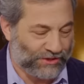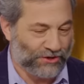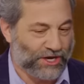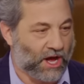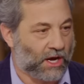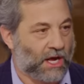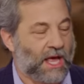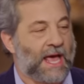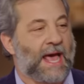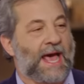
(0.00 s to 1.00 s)
when you're young,
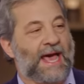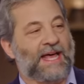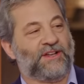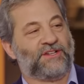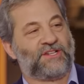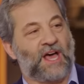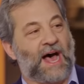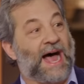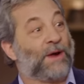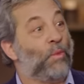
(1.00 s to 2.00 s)
and
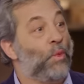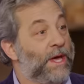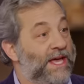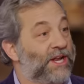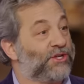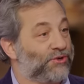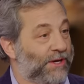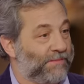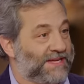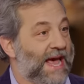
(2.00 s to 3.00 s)
I win a
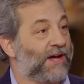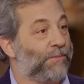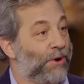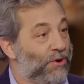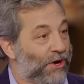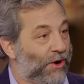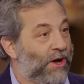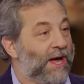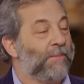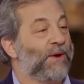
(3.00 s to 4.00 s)
trip to Acapulco,
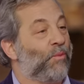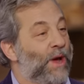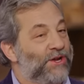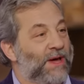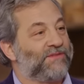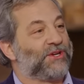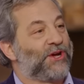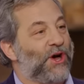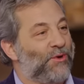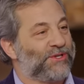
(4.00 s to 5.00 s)
but when you have to
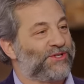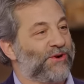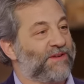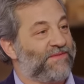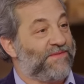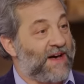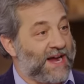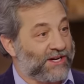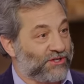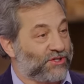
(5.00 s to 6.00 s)
go was during
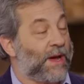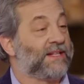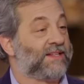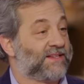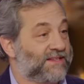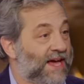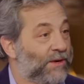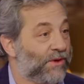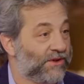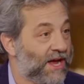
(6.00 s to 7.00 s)
finals, so I had to
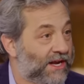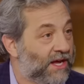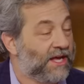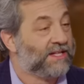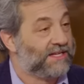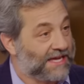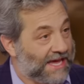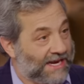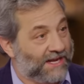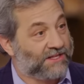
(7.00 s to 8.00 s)
decide whether or not to
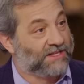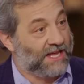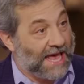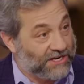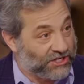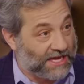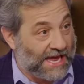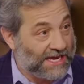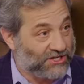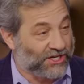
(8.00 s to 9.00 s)
get an
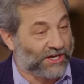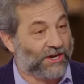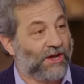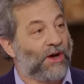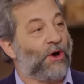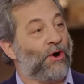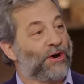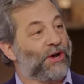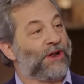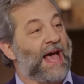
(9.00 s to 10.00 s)
education or
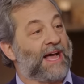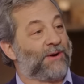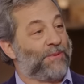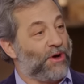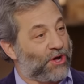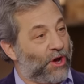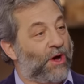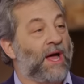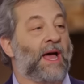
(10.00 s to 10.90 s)
go to Acapulco.